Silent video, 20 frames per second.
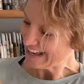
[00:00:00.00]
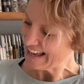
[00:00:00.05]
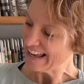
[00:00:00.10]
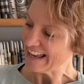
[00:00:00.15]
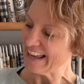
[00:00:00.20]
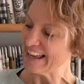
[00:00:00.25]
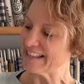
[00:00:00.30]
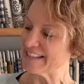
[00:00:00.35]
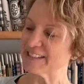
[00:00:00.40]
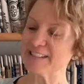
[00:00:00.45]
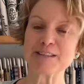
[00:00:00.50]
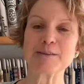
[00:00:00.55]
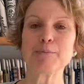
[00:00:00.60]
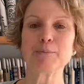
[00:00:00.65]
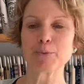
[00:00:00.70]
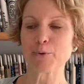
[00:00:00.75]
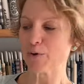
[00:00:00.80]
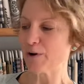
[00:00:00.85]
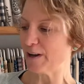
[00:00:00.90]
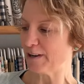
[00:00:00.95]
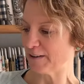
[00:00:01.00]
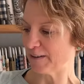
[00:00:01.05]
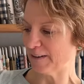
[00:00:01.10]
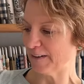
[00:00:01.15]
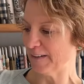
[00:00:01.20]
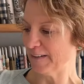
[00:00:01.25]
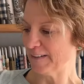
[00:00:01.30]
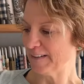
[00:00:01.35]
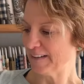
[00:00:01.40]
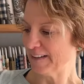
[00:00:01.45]
It is
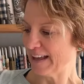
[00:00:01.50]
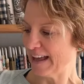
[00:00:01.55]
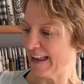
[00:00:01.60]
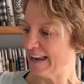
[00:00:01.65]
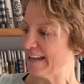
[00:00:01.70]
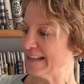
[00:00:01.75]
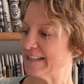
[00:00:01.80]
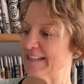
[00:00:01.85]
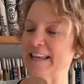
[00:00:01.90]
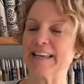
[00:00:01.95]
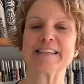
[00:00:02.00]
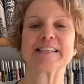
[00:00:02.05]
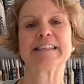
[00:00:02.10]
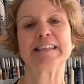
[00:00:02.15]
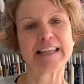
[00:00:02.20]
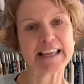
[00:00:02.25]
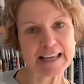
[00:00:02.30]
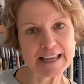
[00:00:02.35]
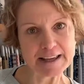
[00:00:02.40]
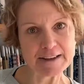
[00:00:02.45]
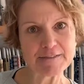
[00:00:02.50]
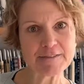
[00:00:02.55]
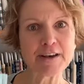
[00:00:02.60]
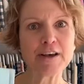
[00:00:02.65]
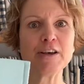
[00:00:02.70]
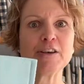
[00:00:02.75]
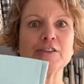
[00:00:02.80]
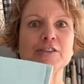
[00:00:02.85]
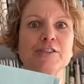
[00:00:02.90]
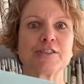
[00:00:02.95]
embroidered, and it says "Live
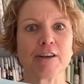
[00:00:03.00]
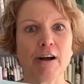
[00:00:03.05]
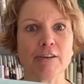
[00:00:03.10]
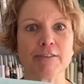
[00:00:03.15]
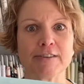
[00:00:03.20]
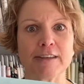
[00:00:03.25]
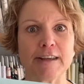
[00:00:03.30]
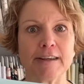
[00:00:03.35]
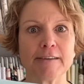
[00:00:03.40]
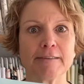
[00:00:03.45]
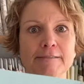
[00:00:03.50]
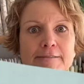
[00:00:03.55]
Salty."